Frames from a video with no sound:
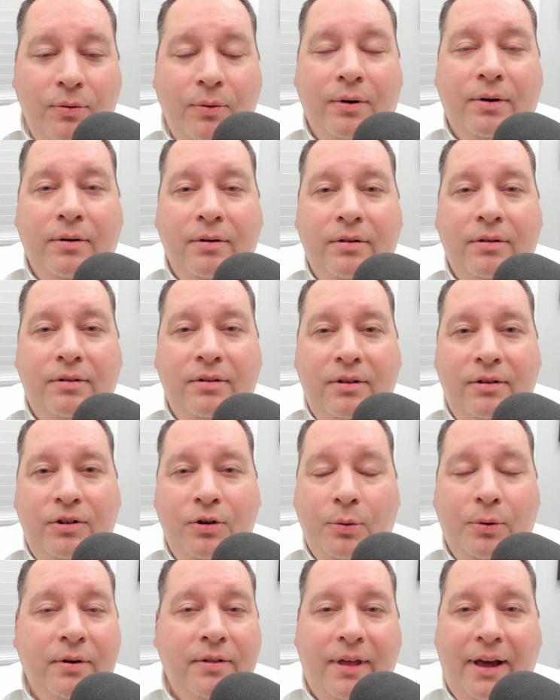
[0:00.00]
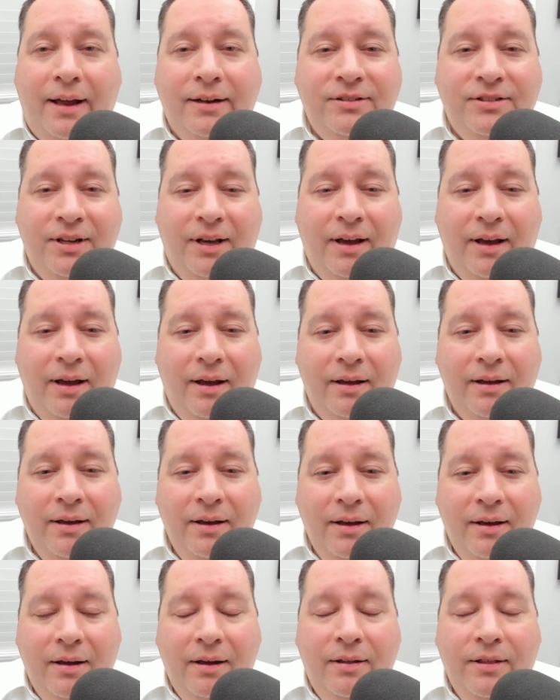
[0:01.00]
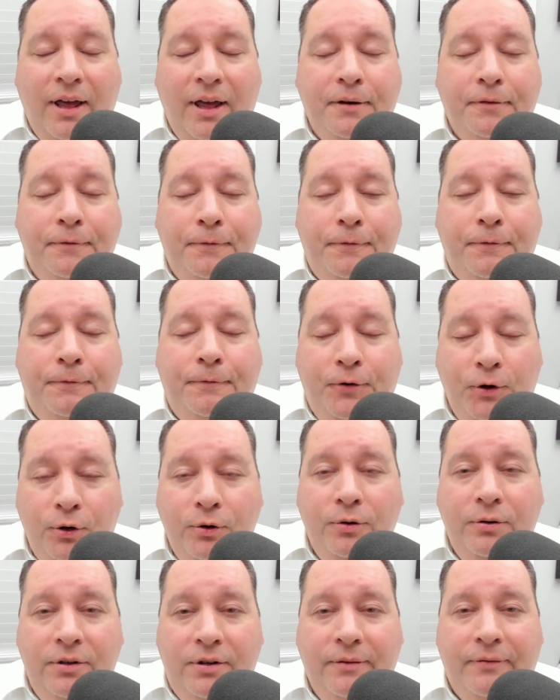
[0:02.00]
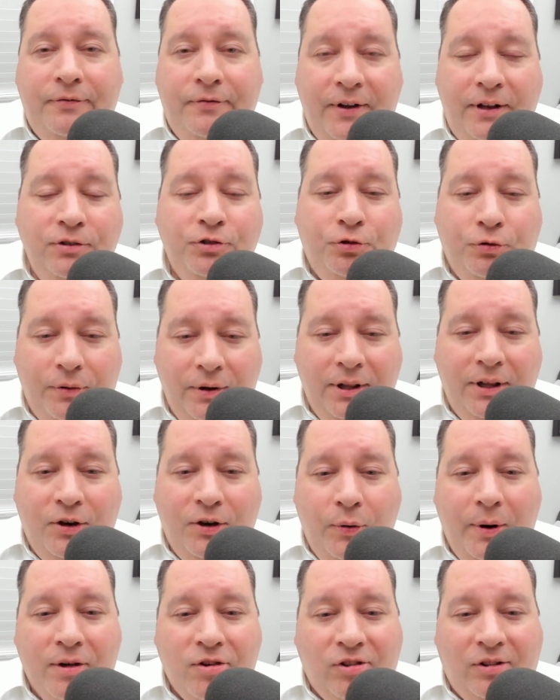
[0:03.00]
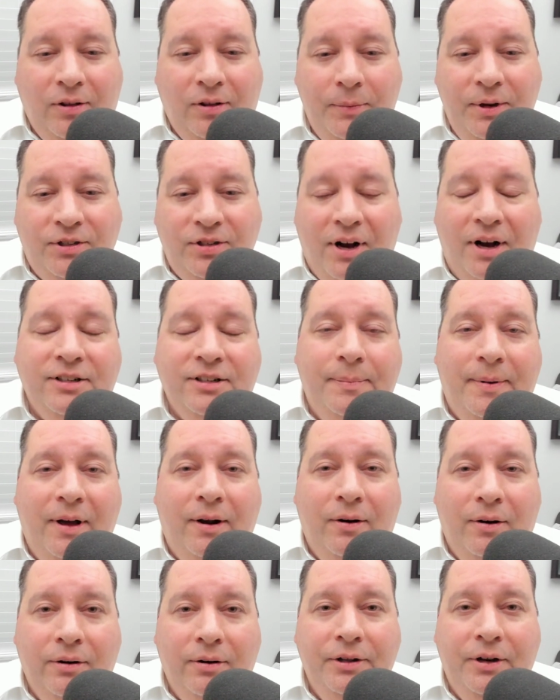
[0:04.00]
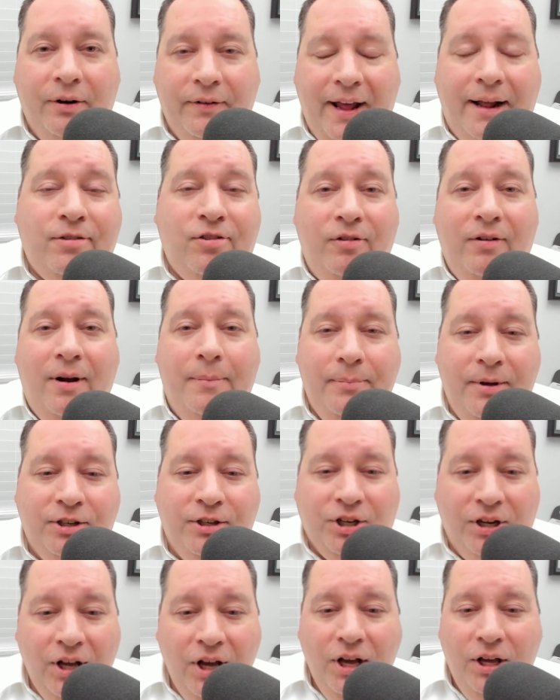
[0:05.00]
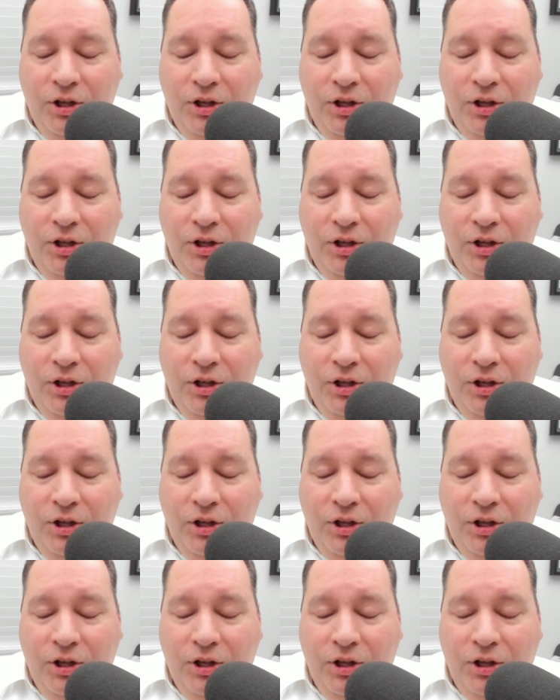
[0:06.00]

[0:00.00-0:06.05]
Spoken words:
were that food ventriloquist that we talked about earlier. That's your ambition.